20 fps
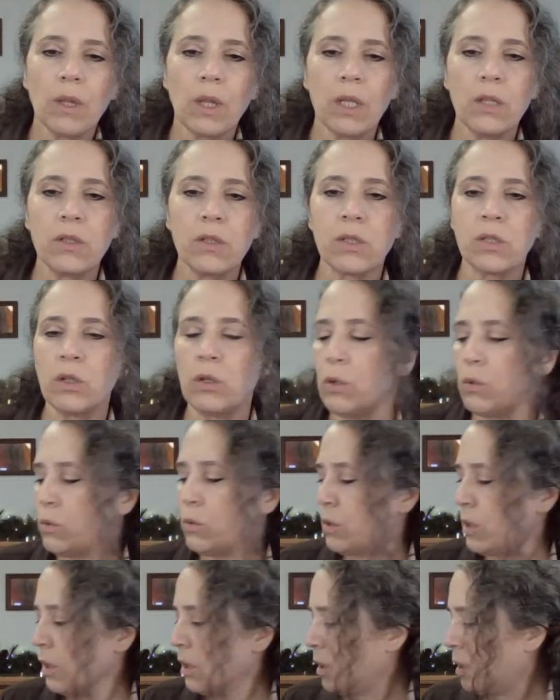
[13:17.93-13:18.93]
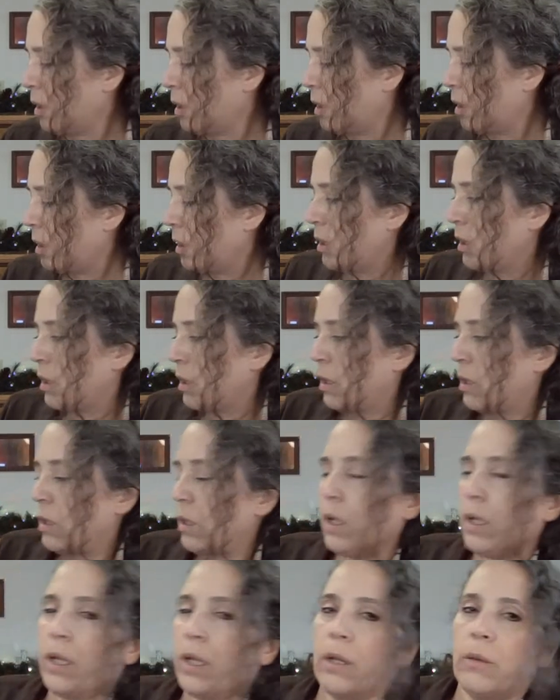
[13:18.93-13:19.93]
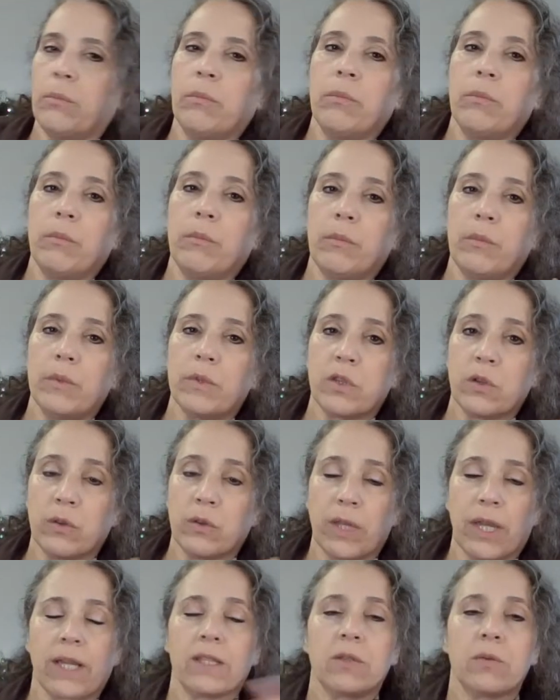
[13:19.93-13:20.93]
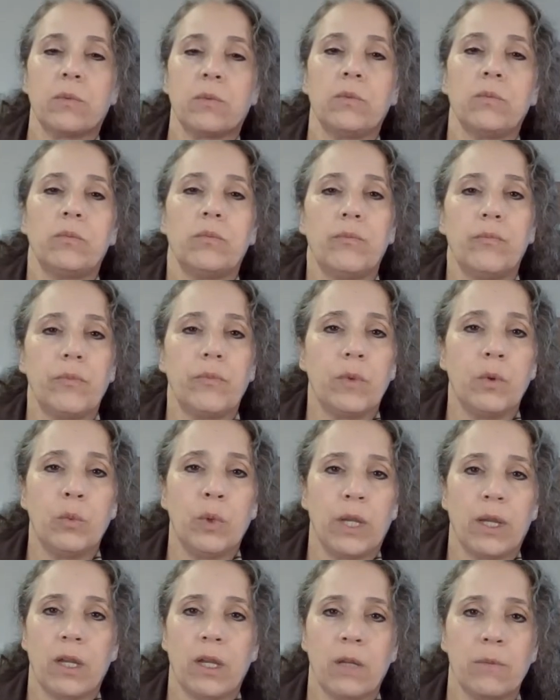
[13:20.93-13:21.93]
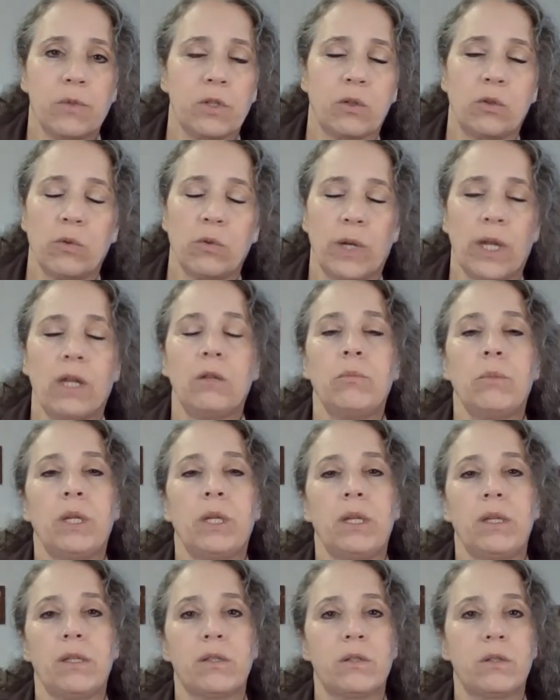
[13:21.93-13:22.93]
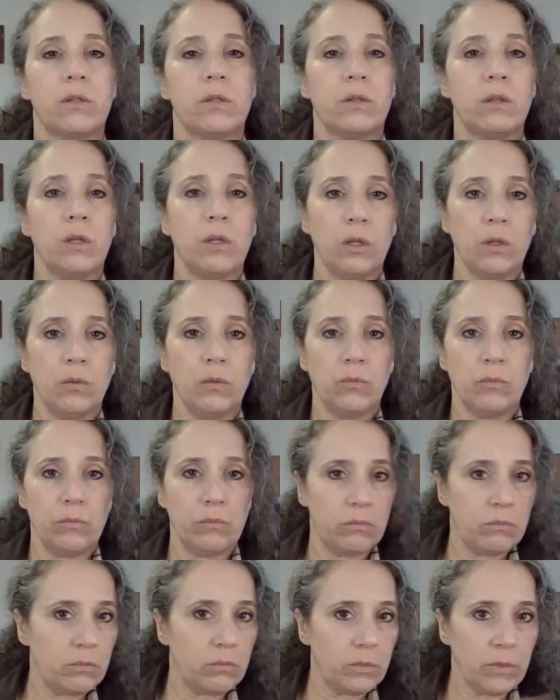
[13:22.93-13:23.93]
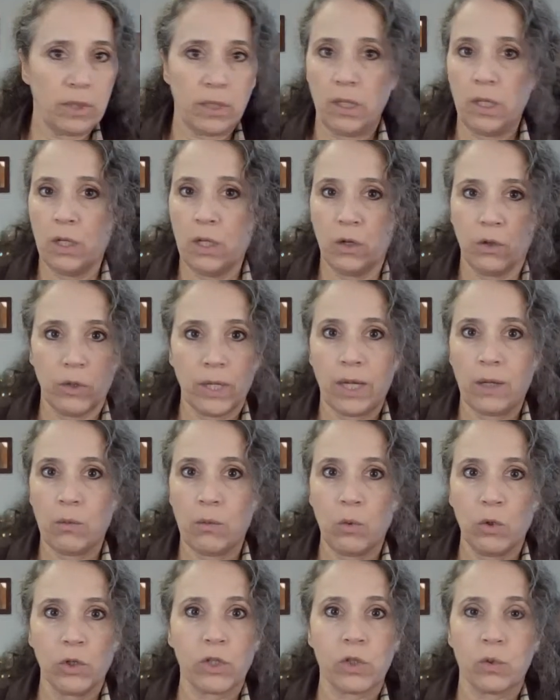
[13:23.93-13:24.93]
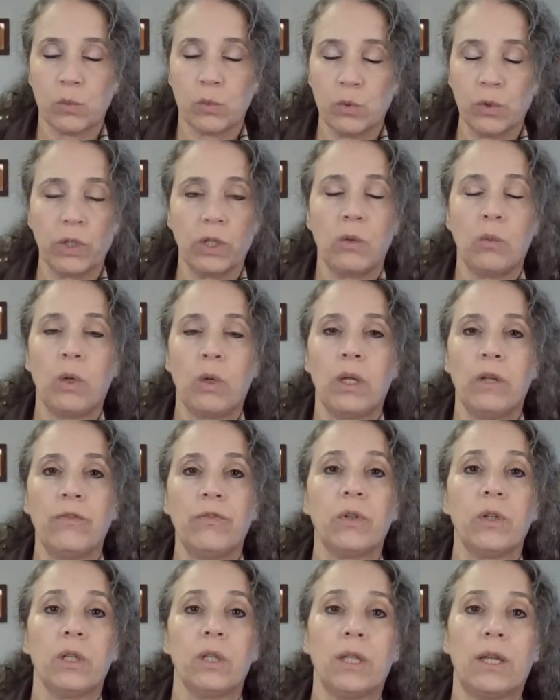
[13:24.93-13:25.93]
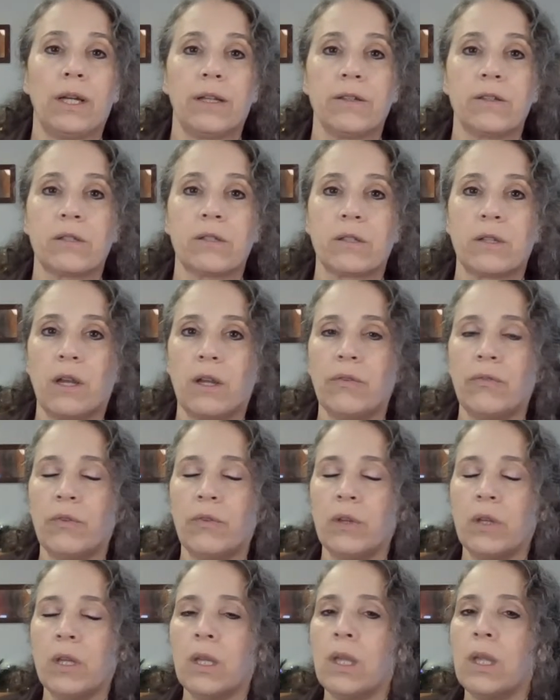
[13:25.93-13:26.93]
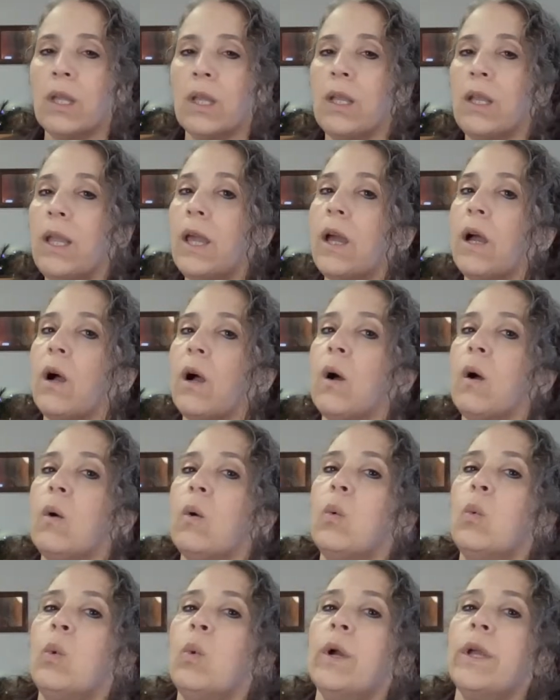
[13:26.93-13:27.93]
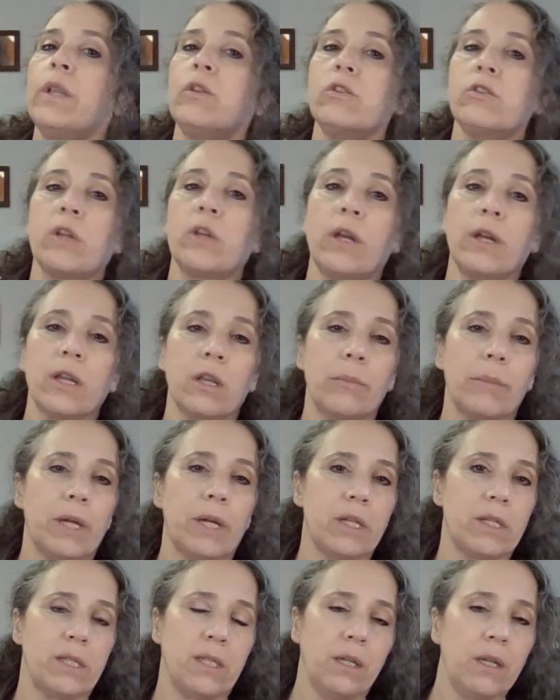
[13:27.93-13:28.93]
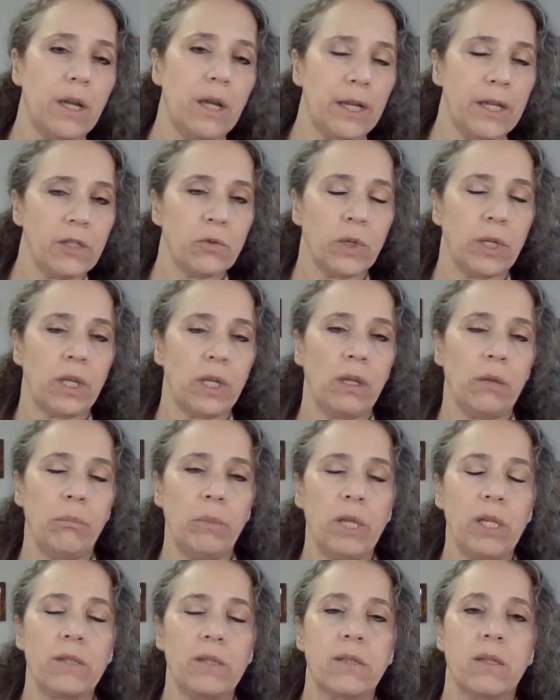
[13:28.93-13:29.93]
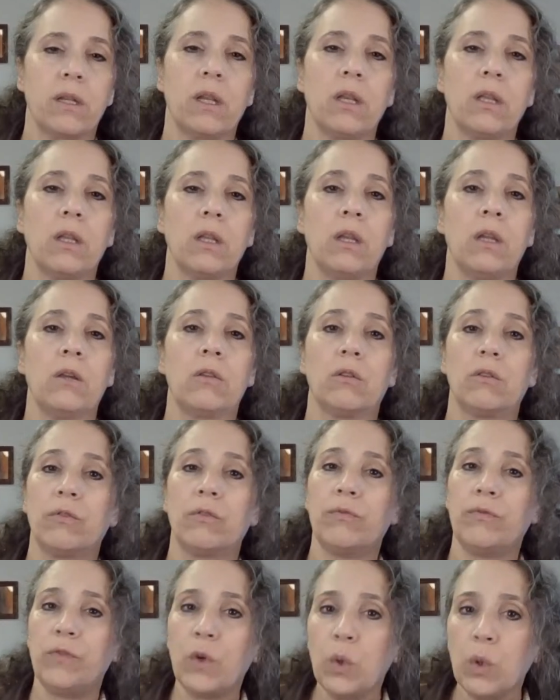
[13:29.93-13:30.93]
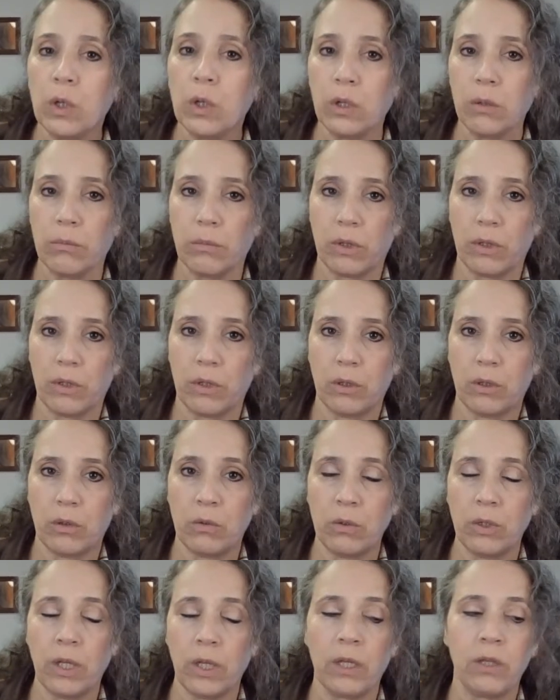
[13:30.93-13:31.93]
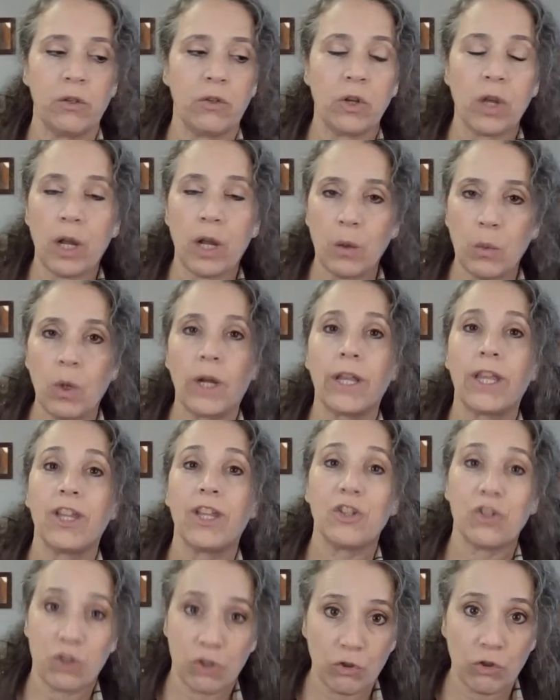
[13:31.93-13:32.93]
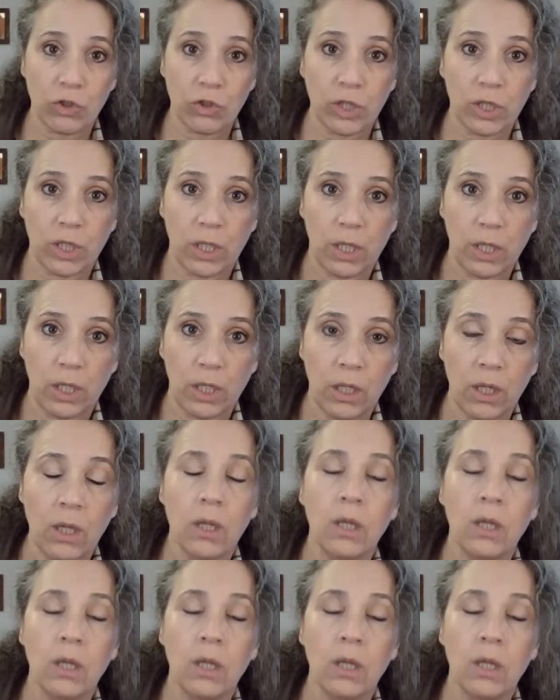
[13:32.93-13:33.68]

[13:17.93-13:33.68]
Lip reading: So so that's when it comes to ground meats, that works really well for a lot of stuff. Now, when you're talking about dehydrating meats in any other form, though, and you're not wanting jerky,